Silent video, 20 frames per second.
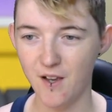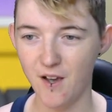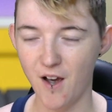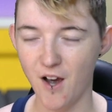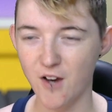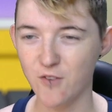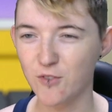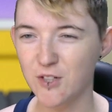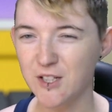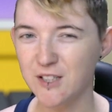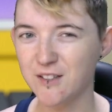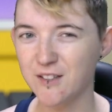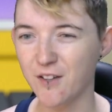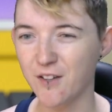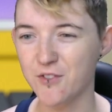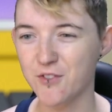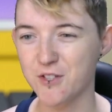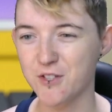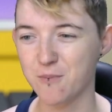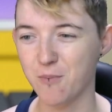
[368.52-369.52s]
I really
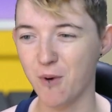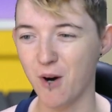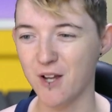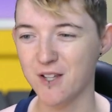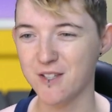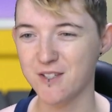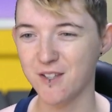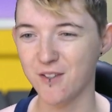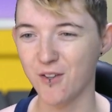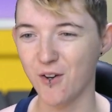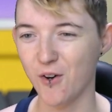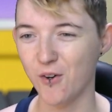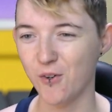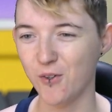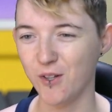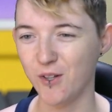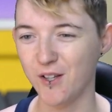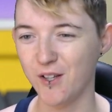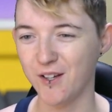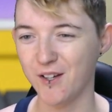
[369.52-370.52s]
love the sprites and the
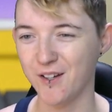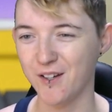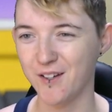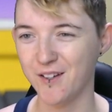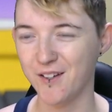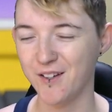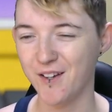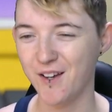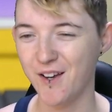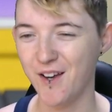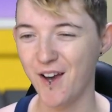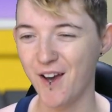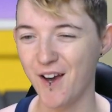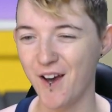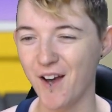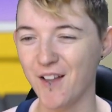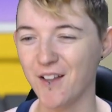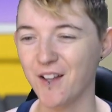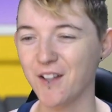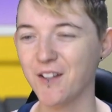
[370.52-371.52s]
whole. Uh,
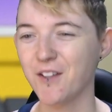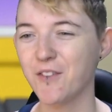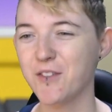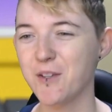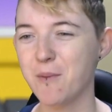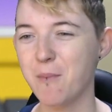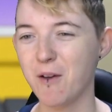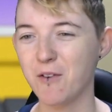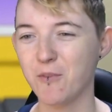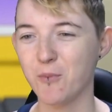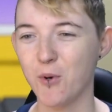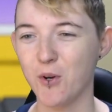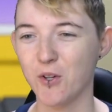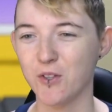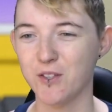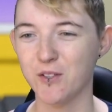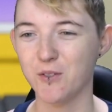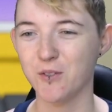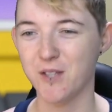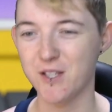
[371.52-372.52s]
I, I love the amount of
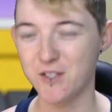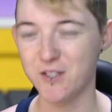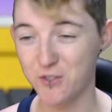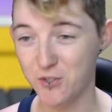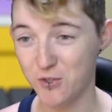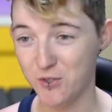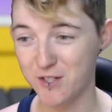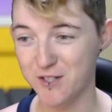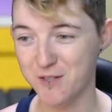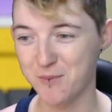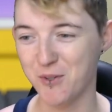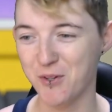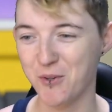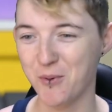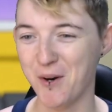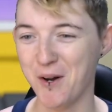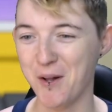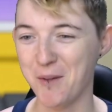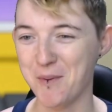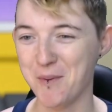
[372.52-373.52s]
work. That, there's two Digimon who
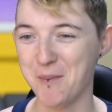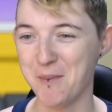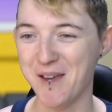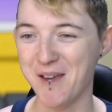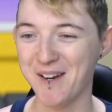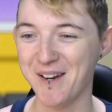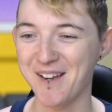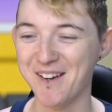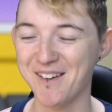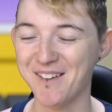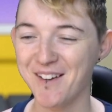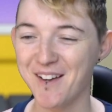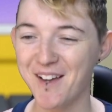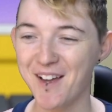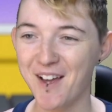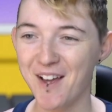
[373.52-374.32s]
are helping me out now.